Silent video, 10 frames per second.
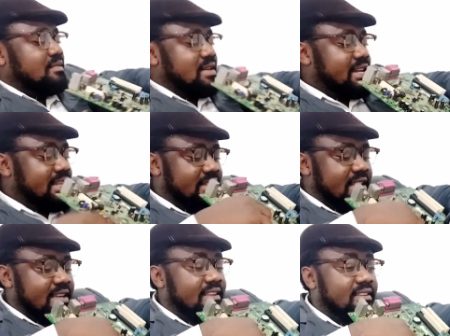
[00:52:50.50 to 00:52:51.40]
What is
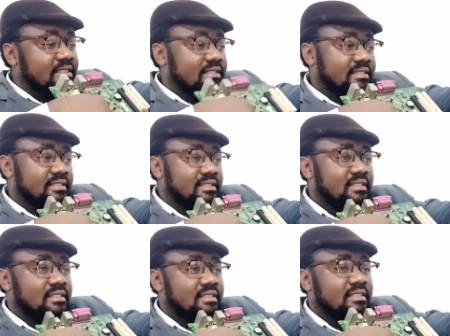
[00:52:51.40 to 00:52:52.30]
there?
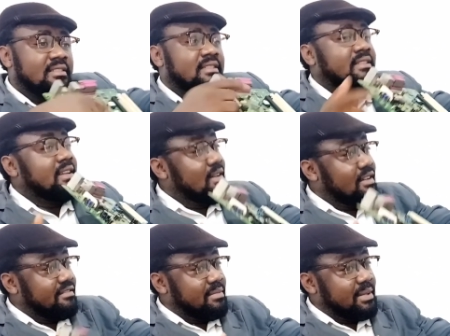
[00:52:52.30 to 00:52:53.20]
The
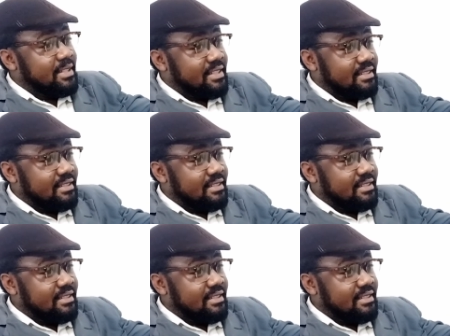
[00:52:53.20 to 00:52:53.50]
north bridge.